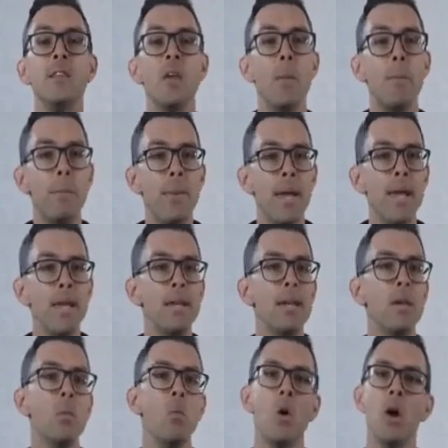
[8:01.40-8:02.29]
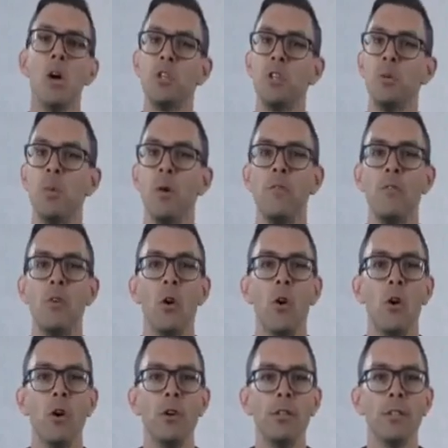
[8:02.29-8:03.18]
to the obedient worship of
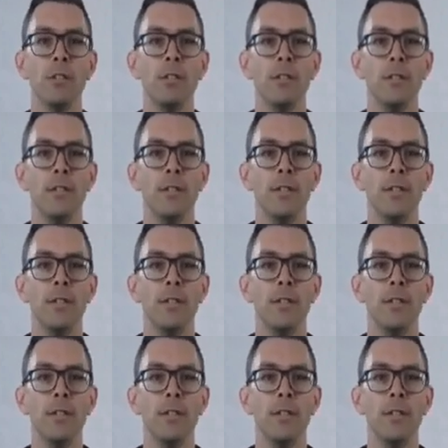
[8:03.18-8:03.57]
God.